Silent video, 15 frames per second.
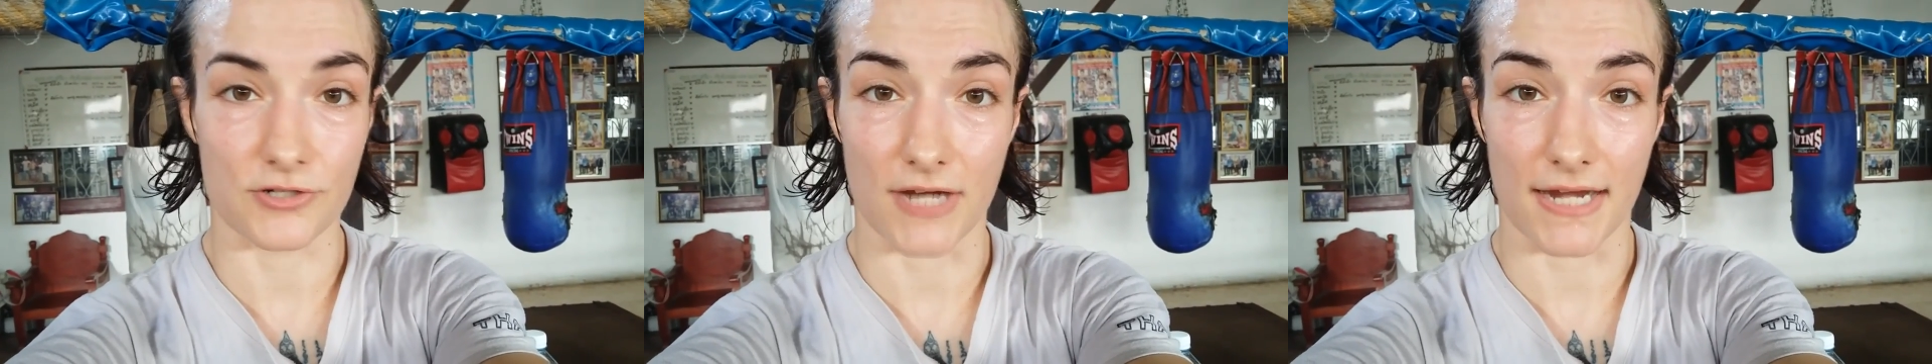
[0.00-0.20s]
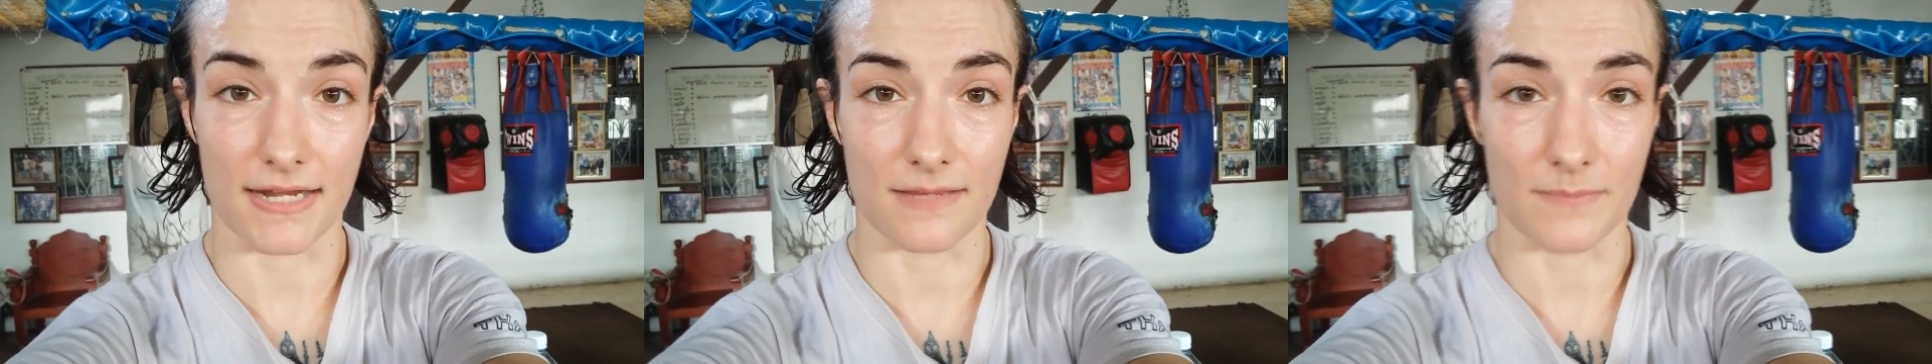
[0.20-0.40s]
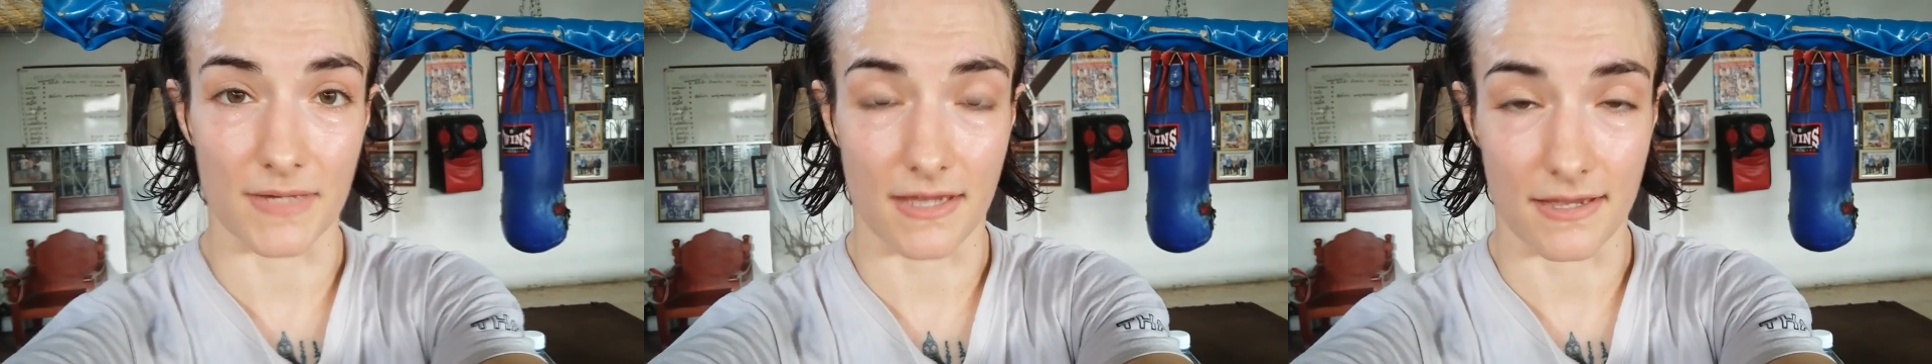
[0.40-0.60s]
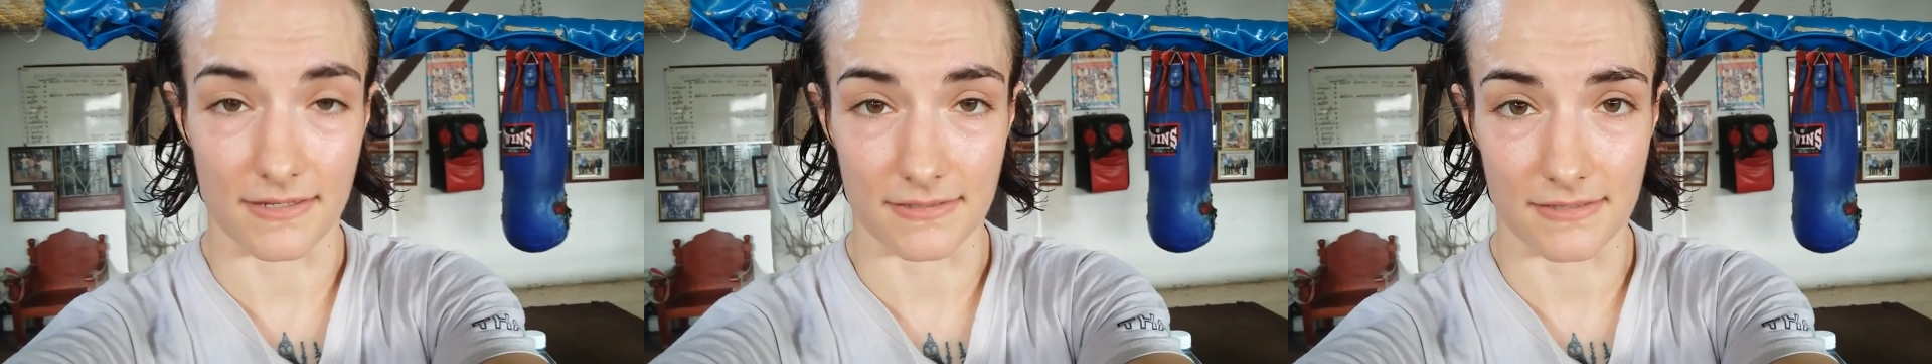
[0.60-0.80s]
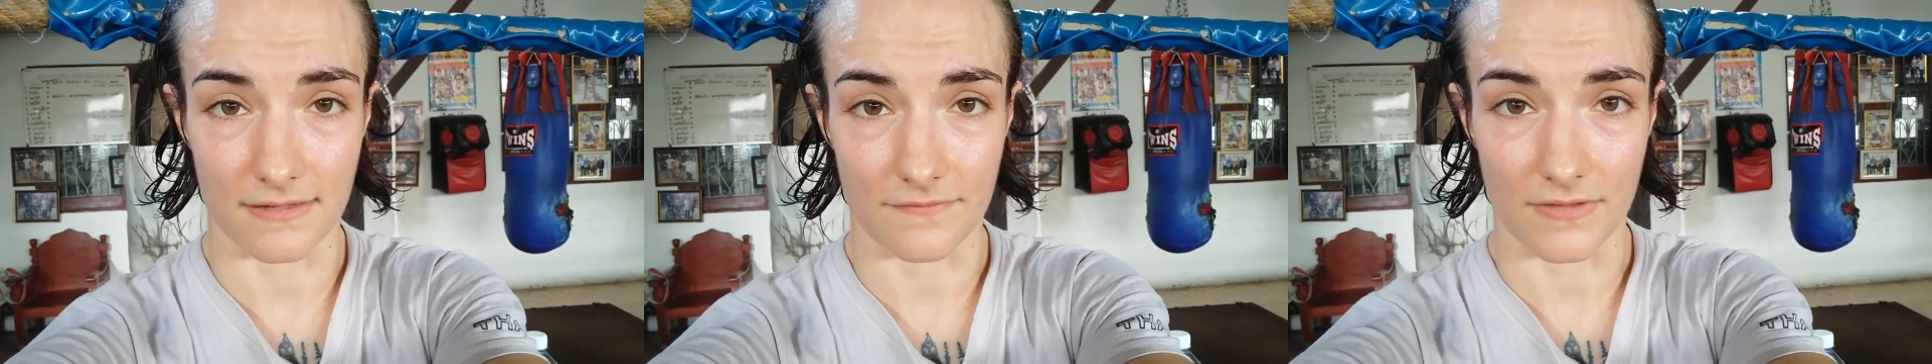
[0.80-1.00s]
Training
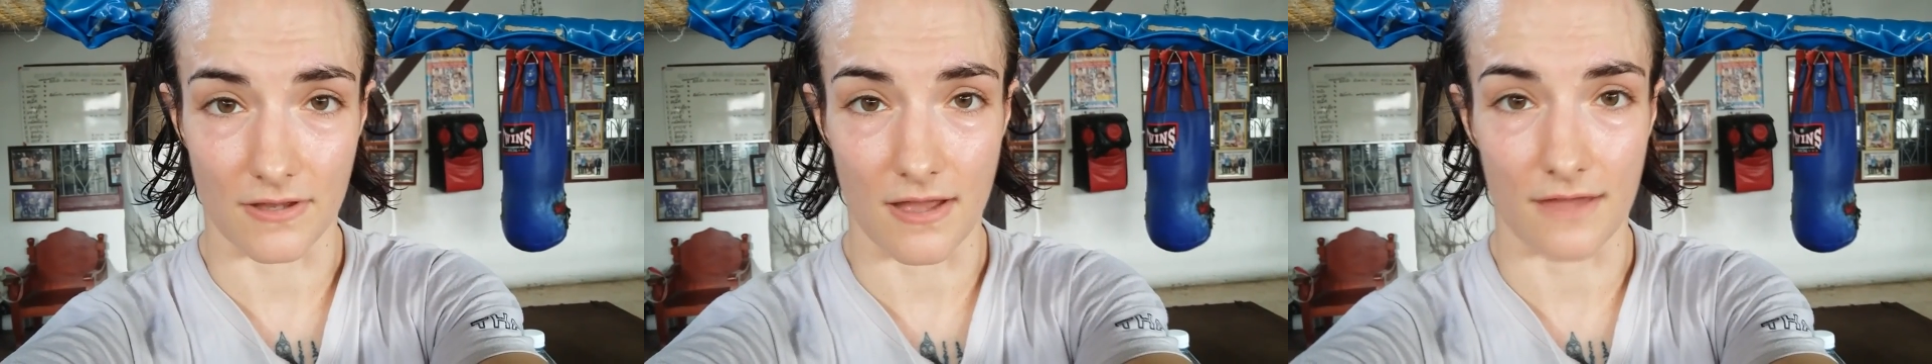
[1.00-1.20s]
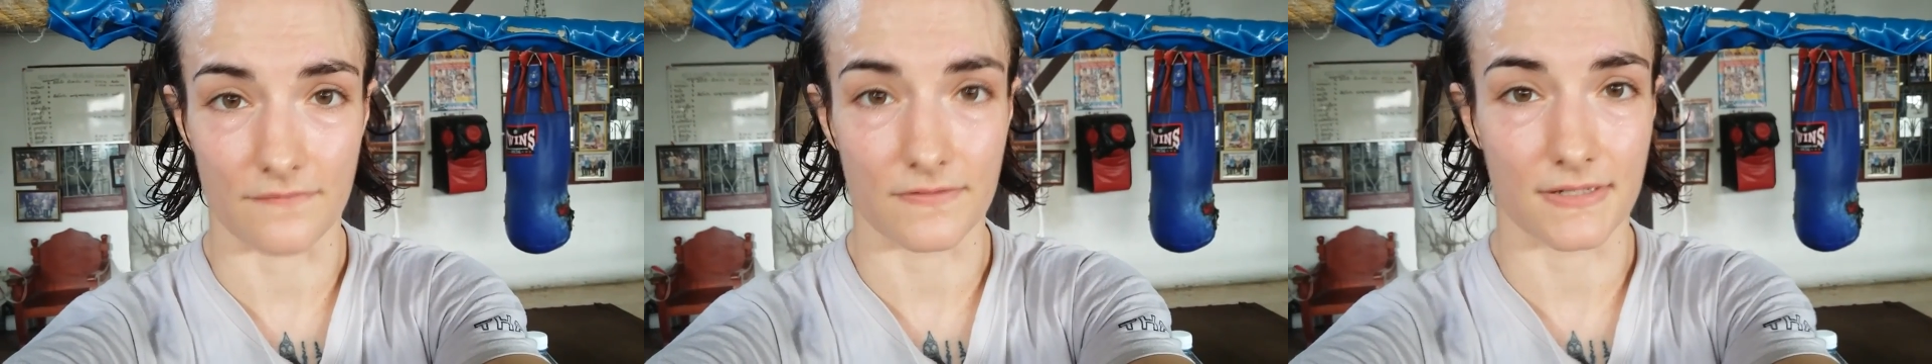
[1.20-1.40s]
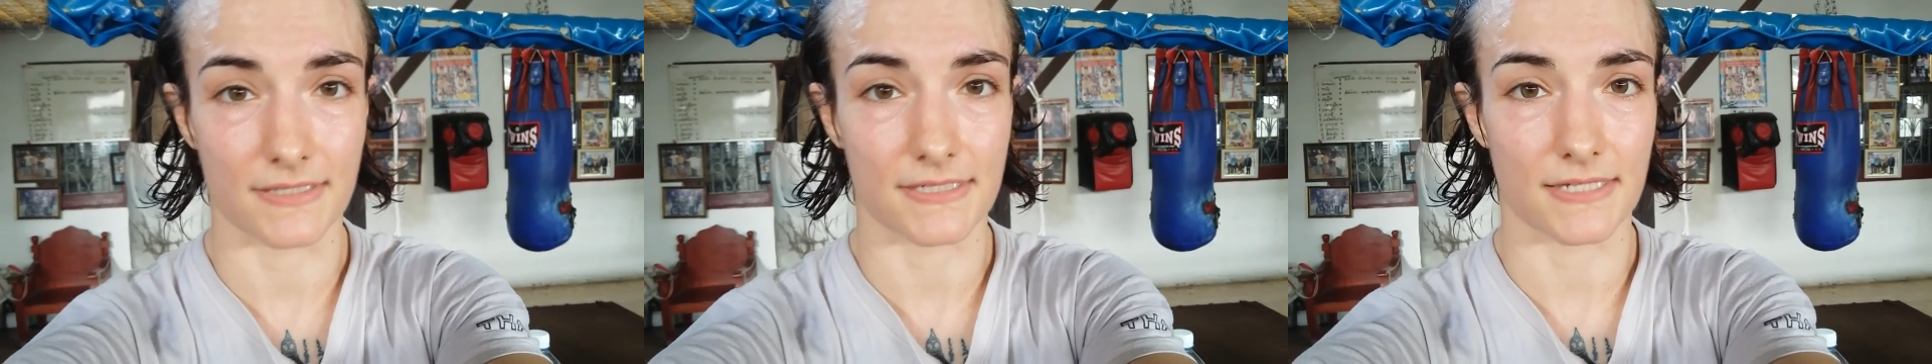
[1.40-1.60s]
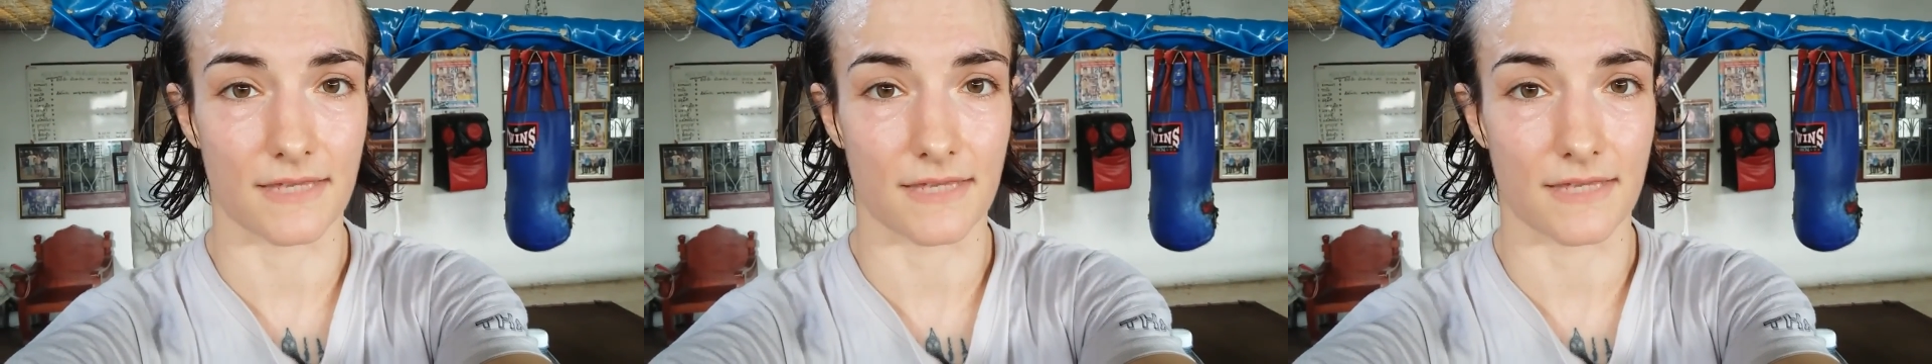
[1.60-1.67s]
because of the confidence